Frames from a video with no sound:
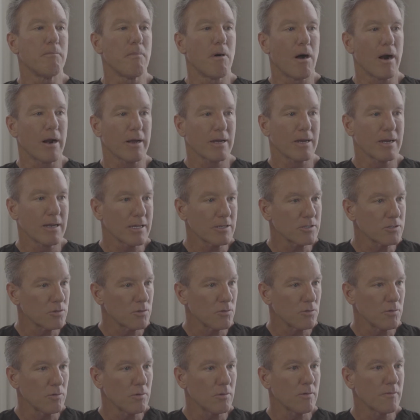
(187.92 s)
marketing
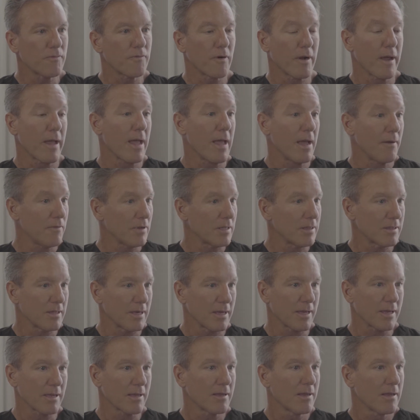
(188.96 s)
tool for
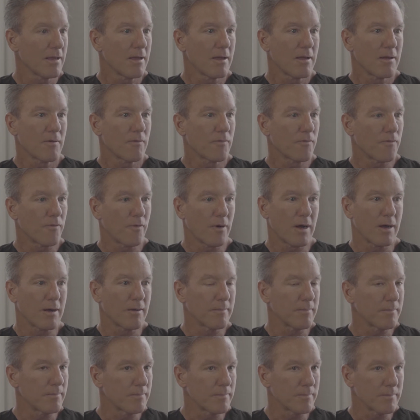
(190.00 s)
everything
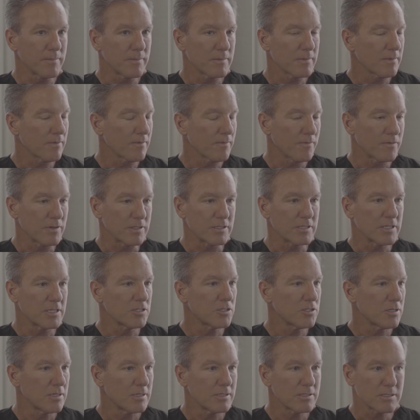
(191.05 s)
from
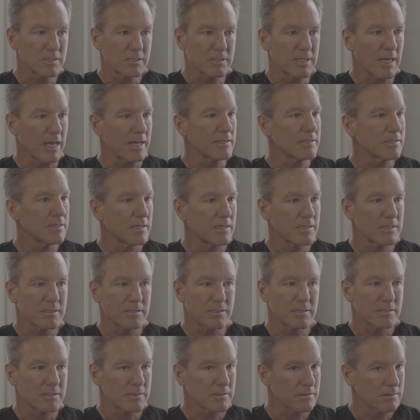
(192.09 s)
physicians,
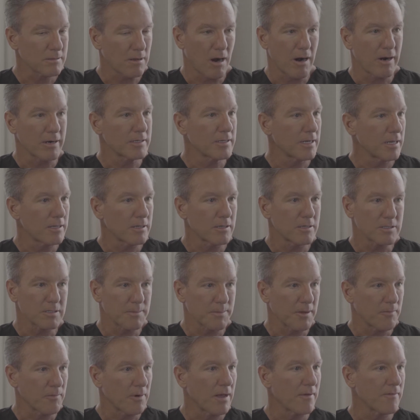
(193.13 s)
dentists, car dealers,
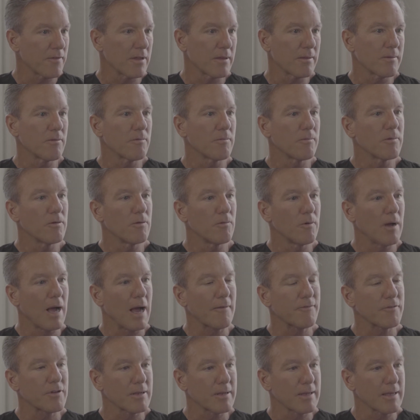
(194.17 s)
I mean, whatever, you
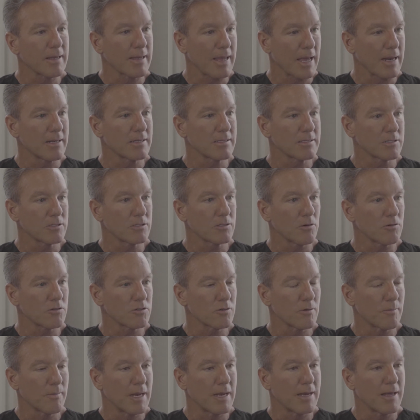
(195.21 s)
have to get into
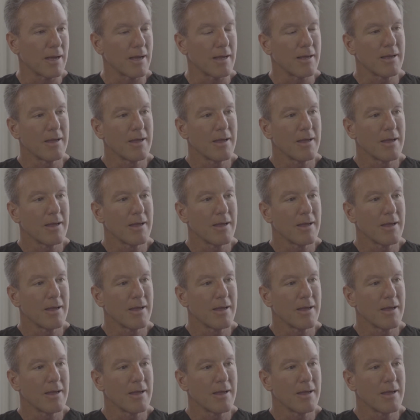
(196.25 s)
social media.